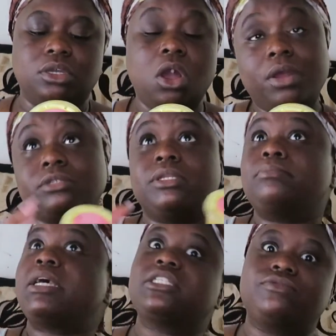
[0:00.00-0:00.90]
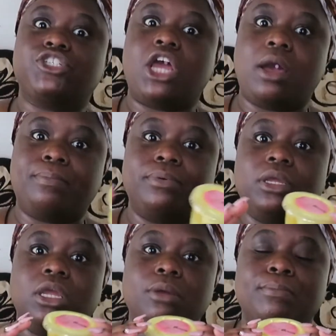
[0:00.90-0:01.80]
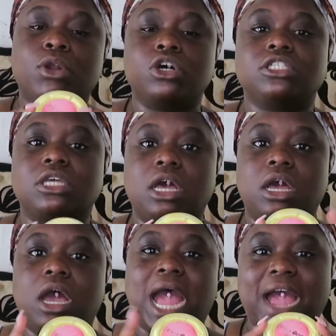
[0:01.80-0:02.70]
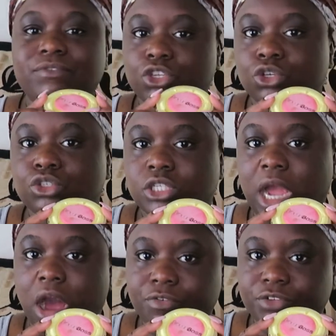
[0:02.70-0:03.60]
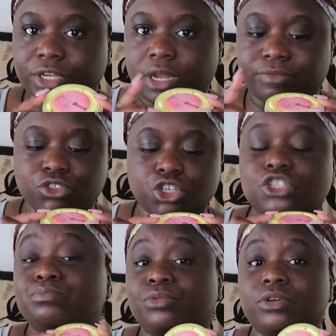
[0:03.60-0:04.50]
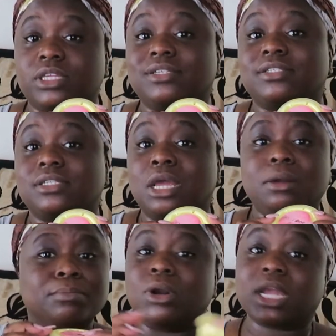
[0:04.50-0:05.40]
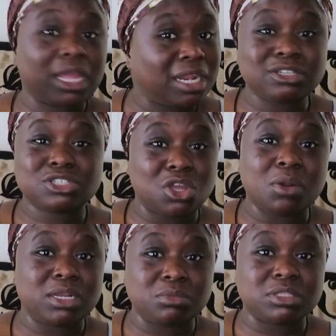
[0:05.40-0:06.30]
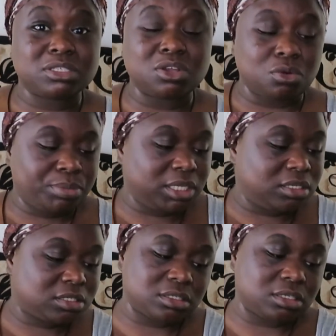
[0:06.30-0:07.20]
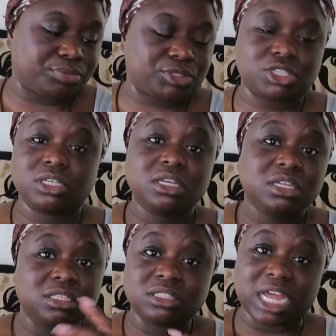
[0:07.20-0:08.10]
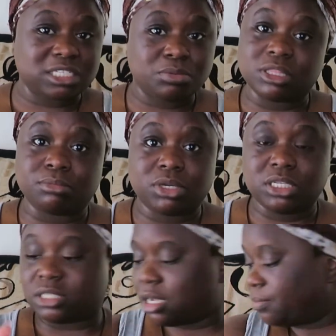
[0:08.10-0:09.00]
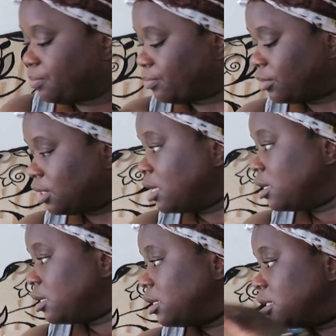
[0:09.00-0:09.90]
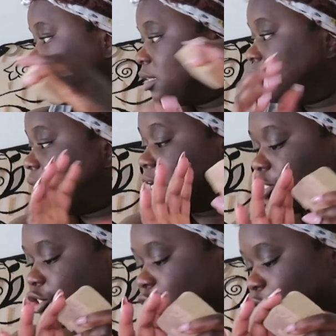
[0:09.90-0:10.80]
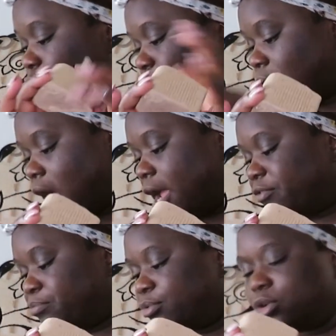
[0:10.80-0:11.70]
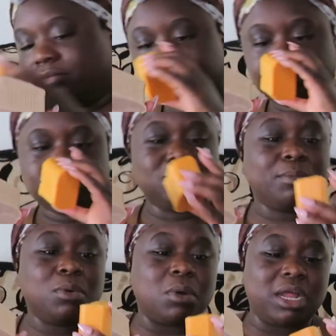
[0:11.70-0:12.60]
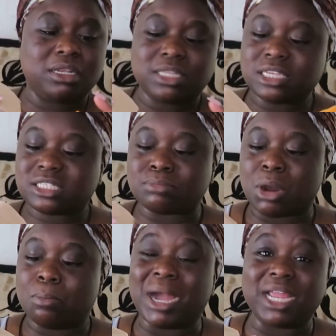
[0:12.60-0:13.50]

oh, it's in a massive jar, because I haven't used it often, I've just bought this. But can I just go in with the salt, please? Because that's where the money's at. These two that I bought, number one, they smell